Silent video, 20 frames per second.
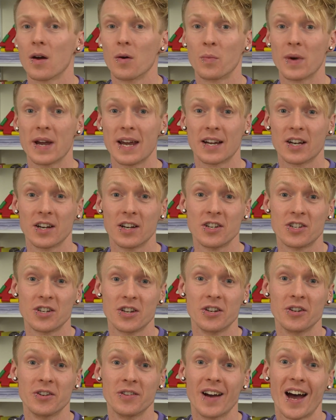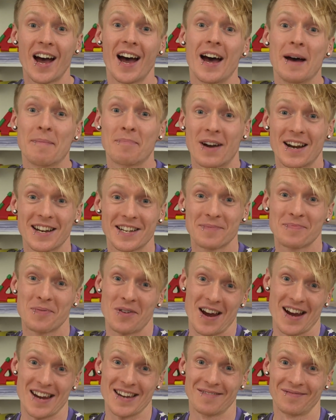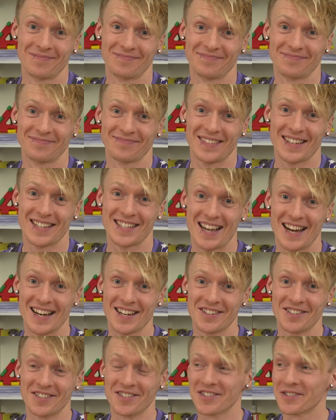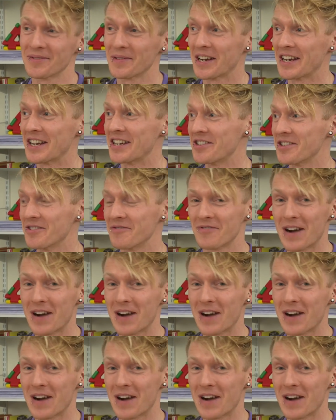We're gonna do uh, predator prey cycles. We're gonna do